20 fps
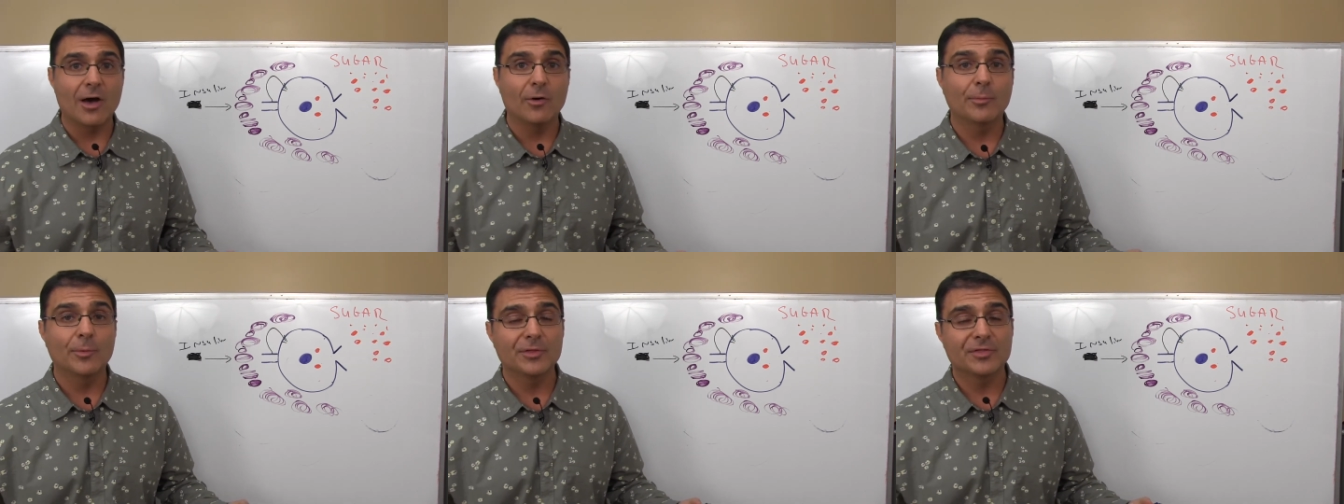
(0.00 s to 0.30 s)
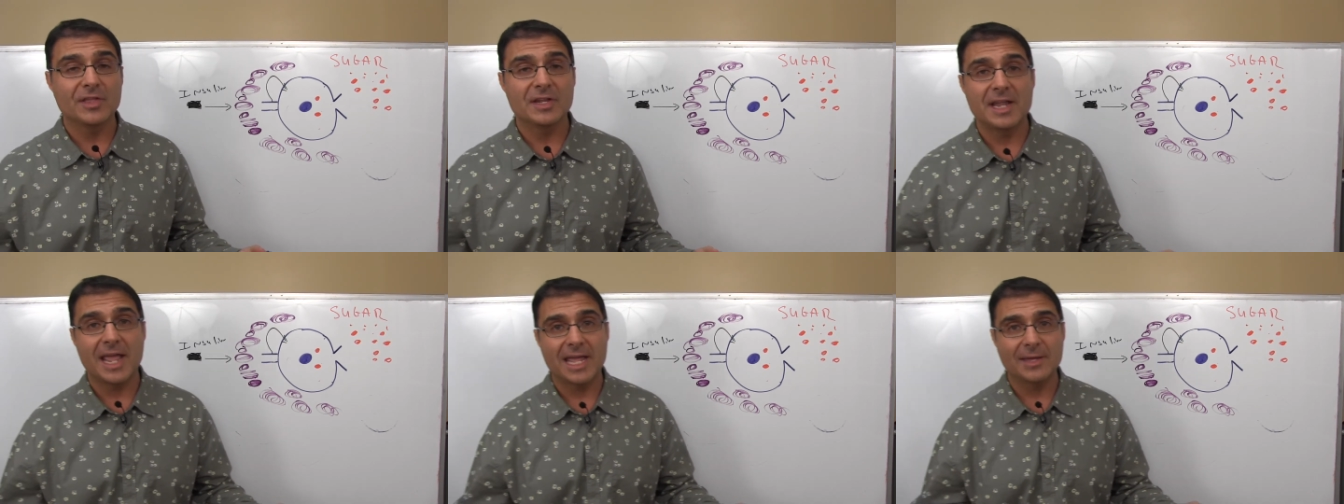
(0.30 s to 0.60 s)
I will
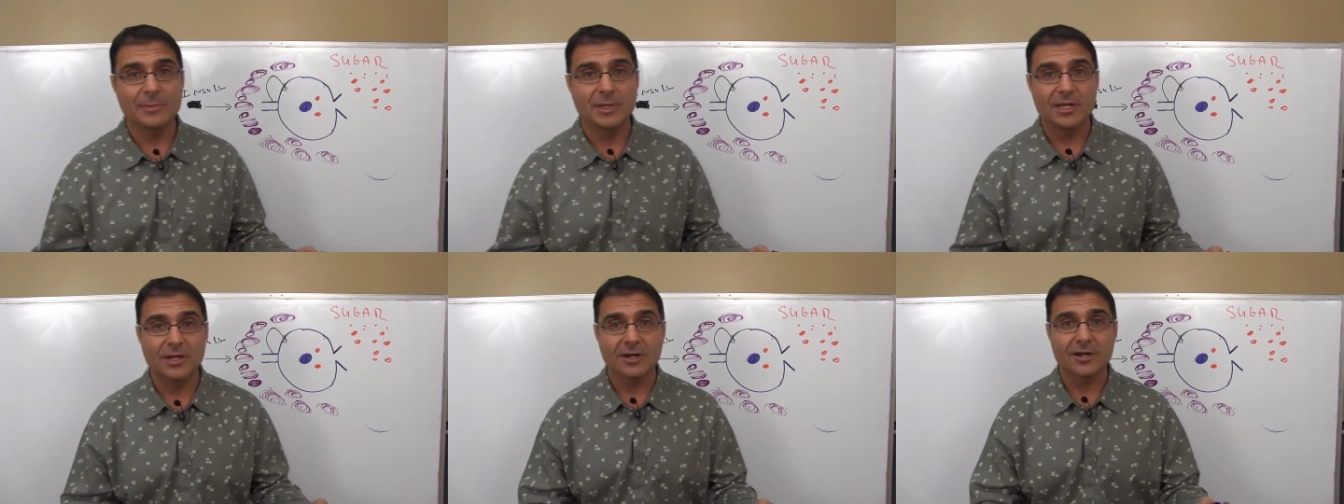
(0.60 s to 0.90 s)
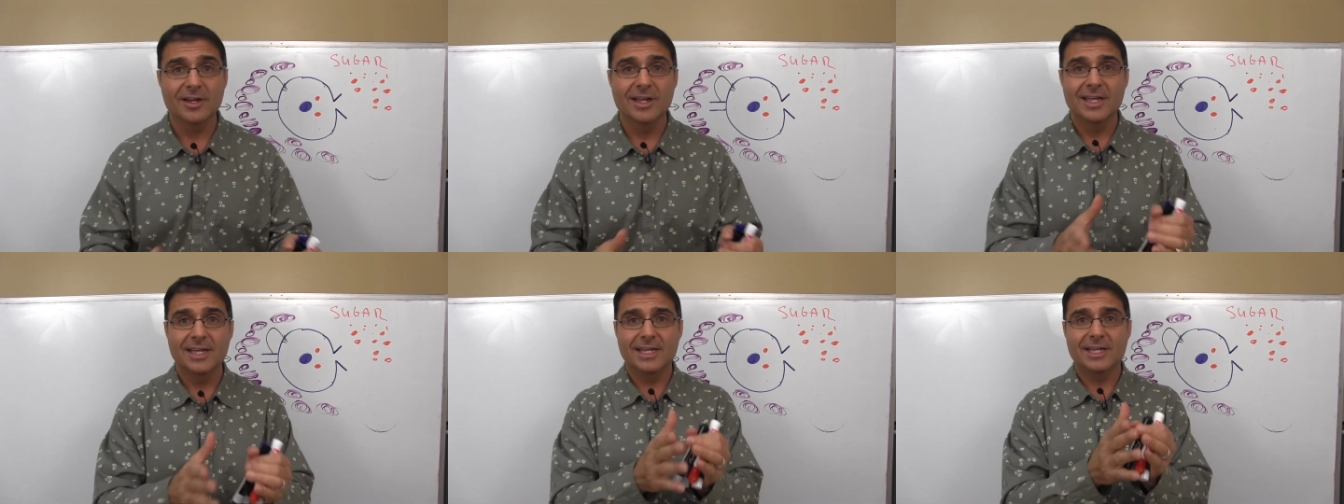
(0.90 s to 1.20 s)
put the name
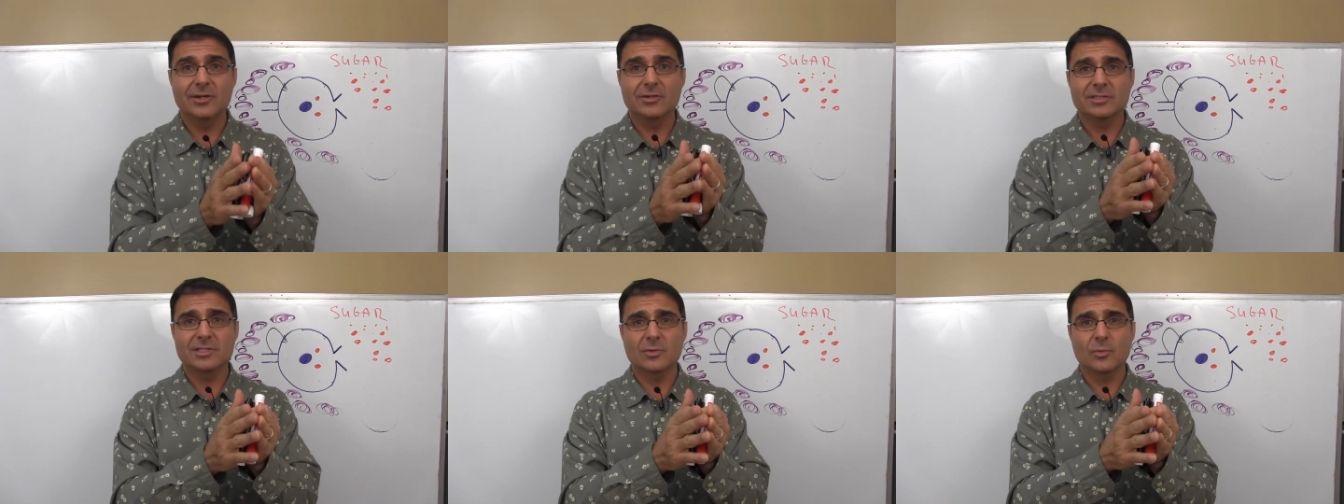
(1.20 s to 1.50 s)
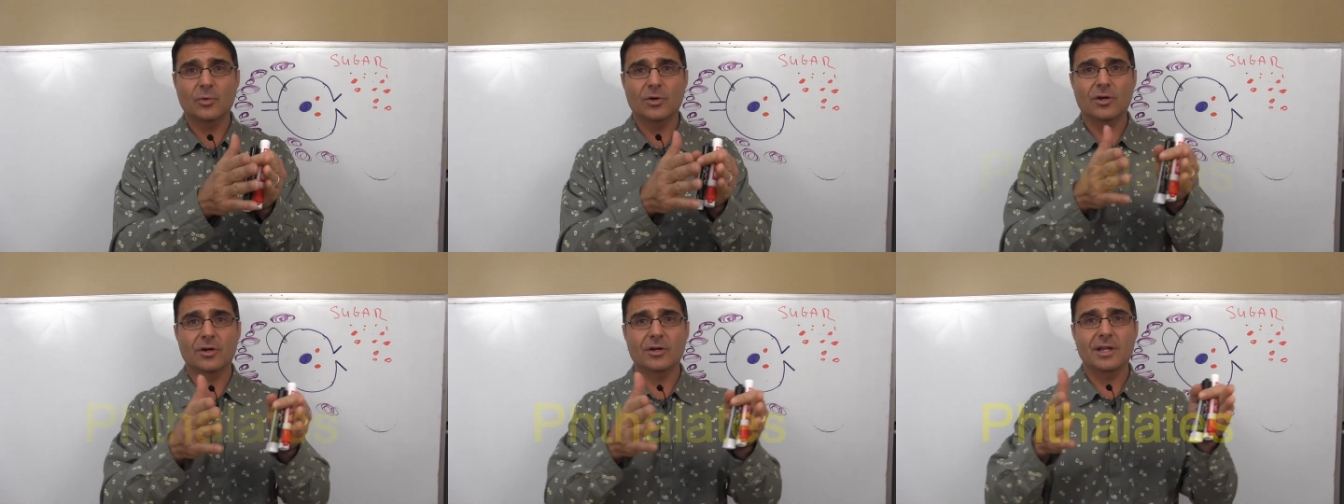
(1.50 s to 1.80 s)
here. Here's
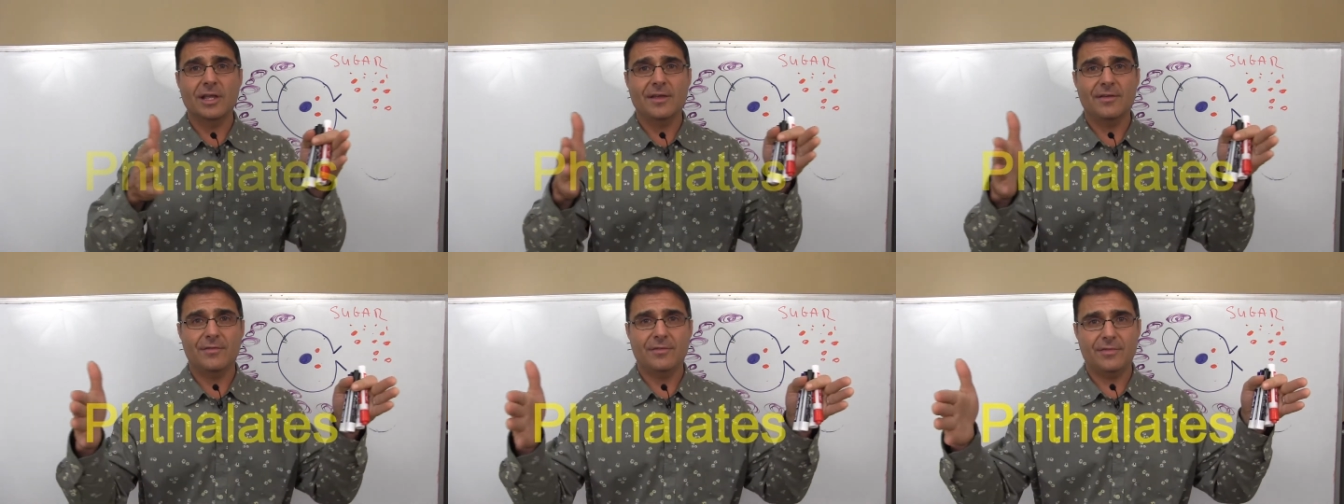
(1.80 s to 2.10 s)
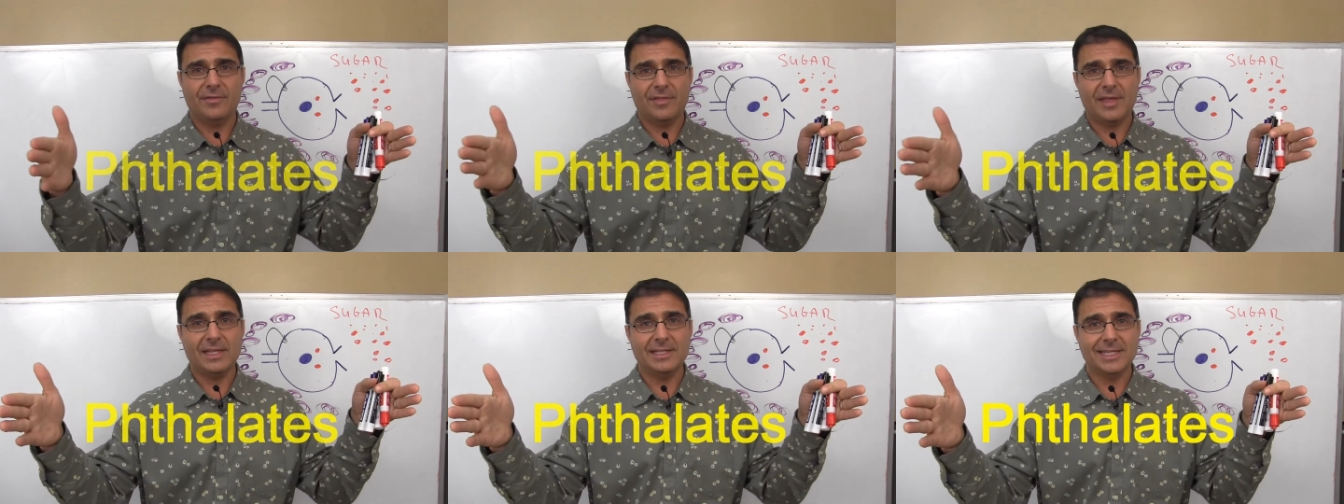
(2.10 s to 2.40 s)
the word
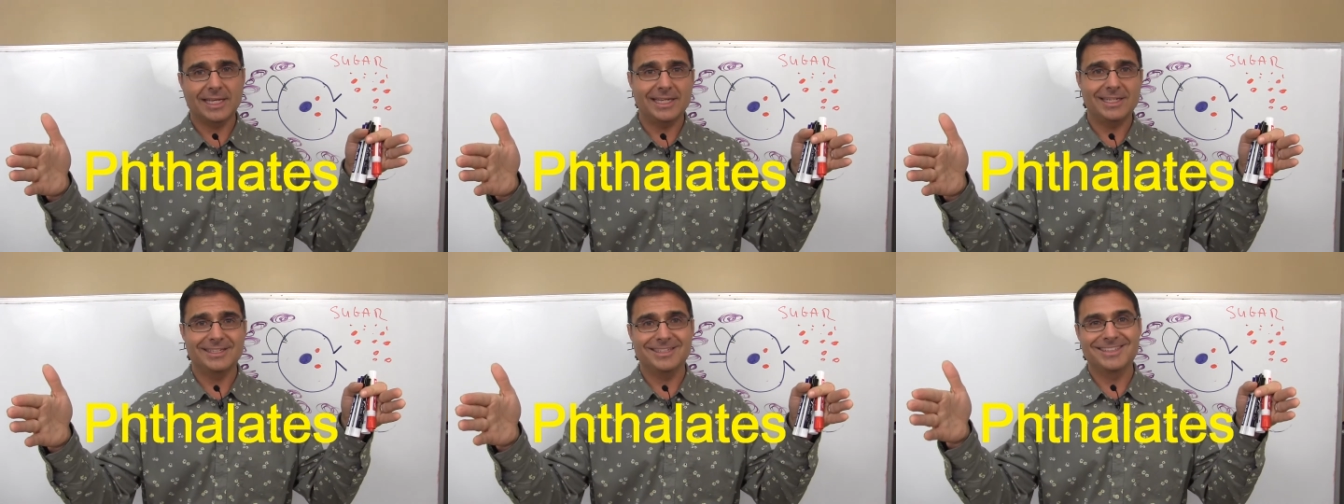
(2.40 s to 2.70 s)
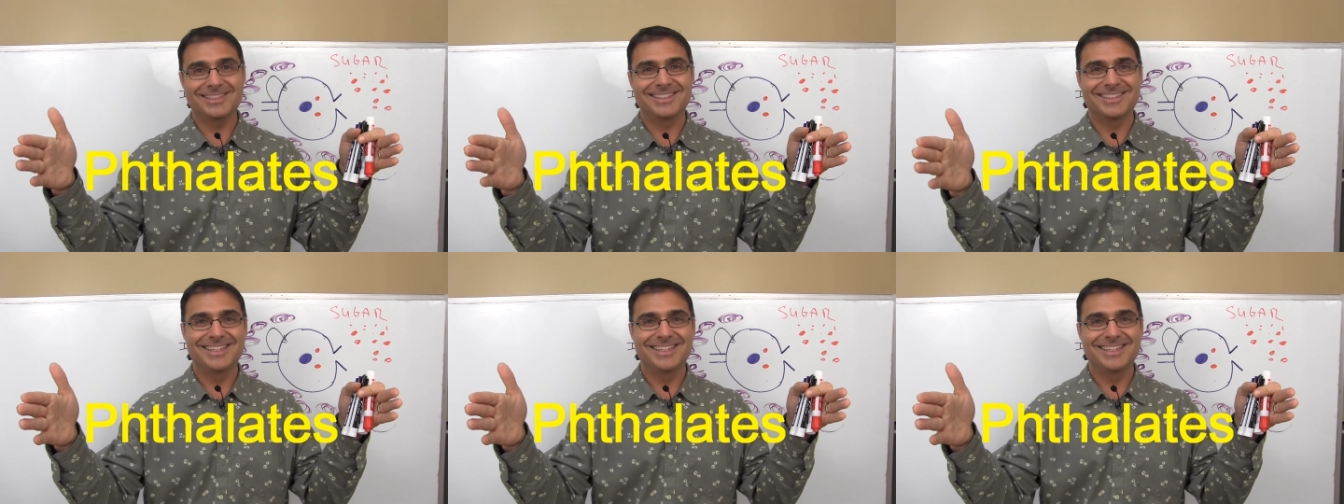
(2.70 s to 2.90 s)
phthalate.